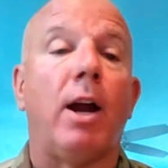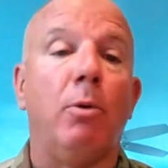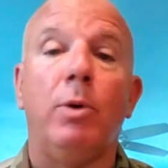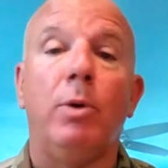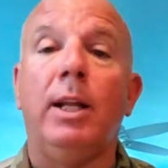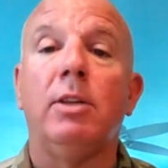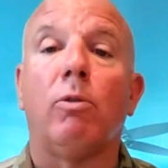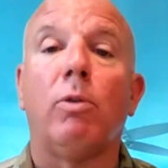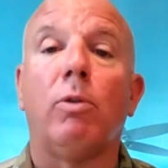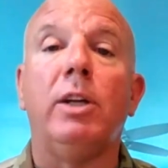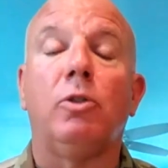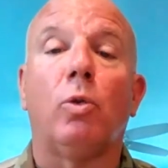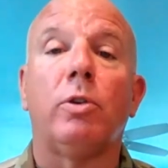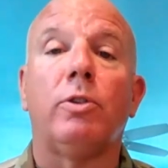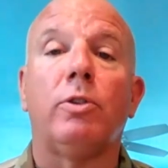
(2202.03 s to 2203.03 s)
We need the
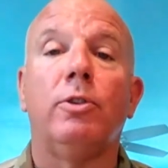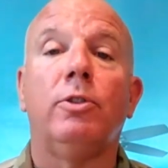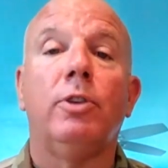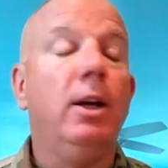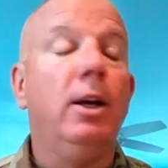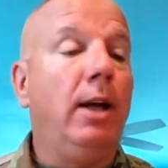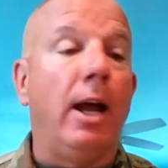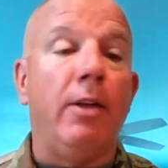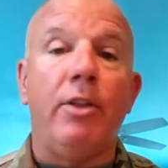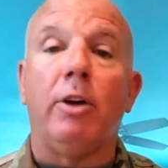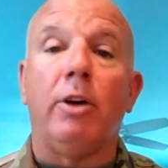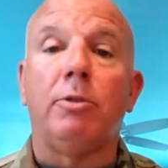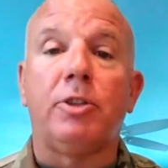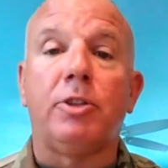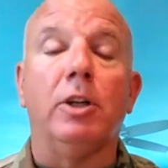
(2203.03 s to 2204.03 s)
resources and their
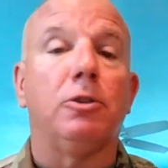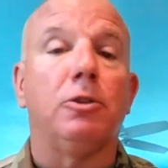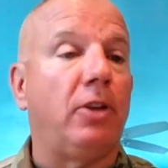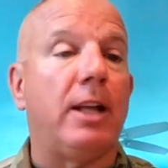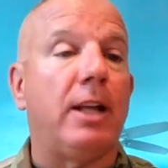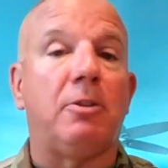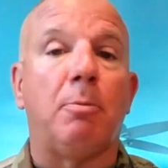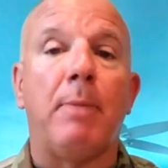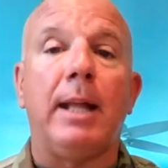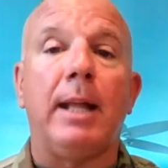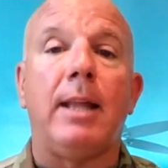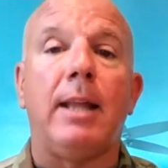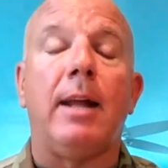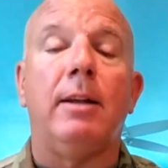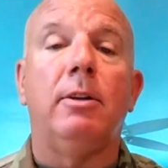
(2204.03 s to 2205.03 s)
skill sets met
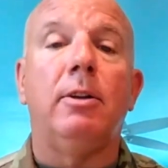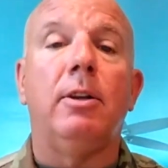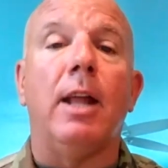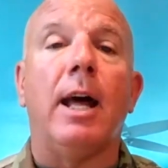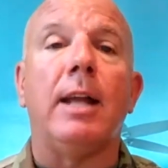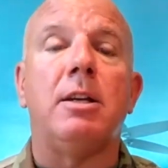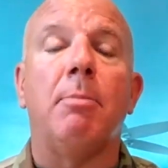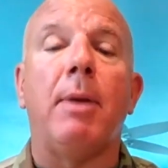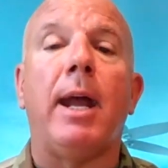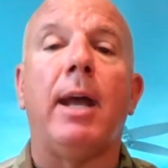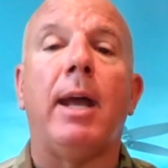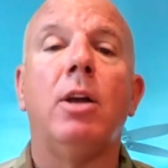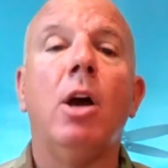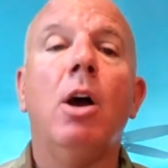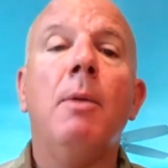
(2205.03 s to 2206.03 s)
that demand,
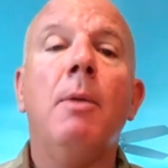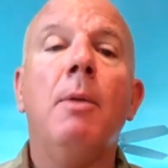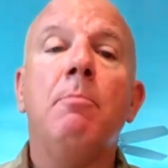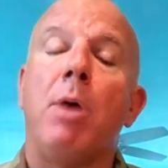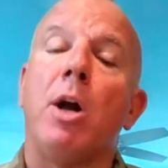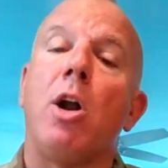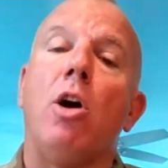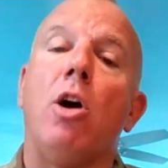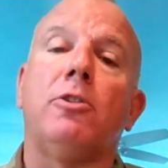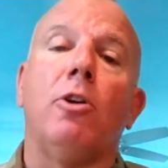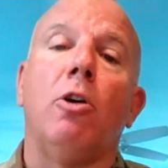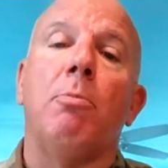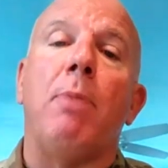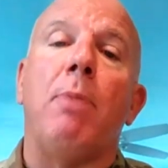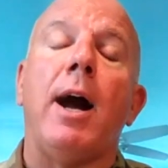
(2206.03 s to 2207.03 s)
but also
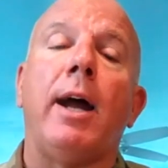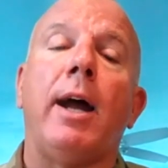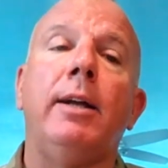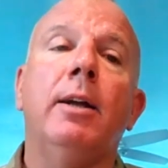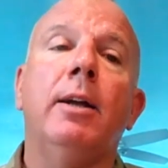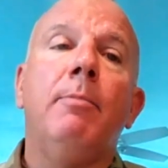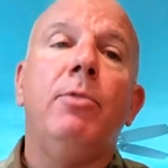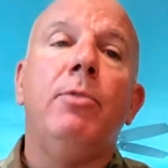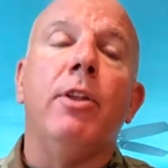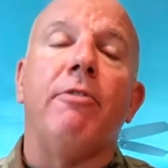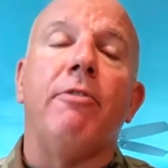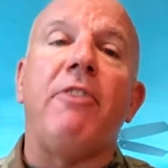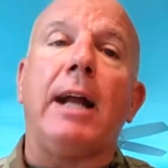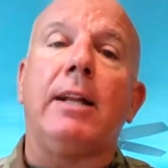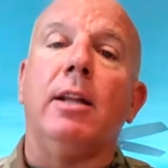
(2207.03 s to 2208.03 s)
by the
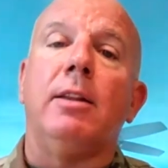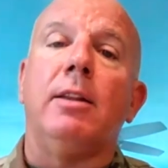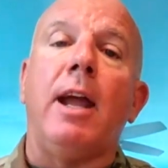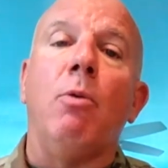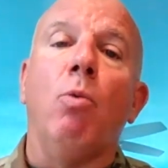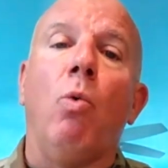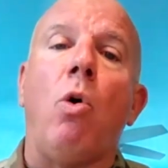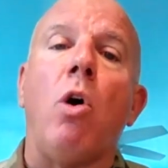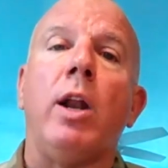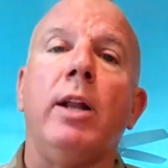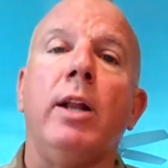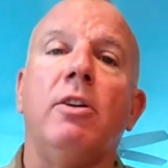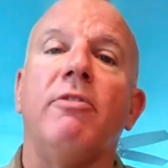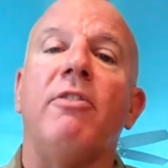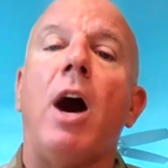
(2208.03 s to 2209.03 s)
fact that they wanted
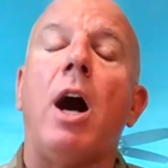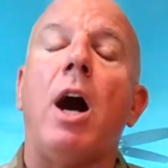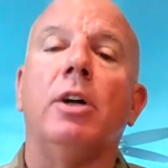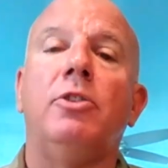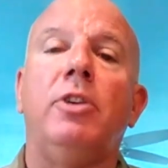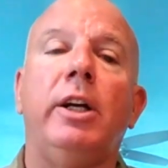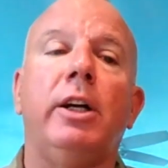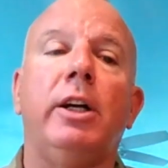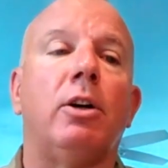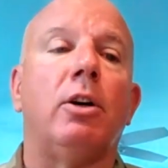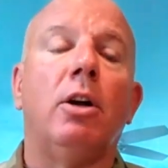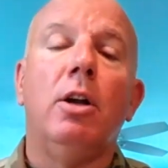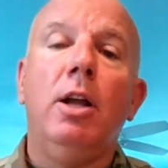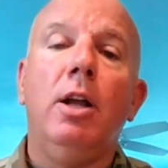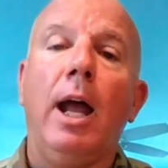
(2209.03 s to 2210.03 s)
to volunteer
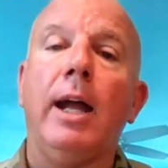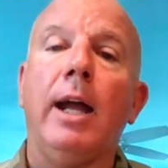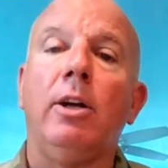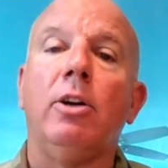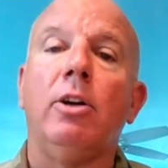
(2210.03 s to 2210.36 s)
and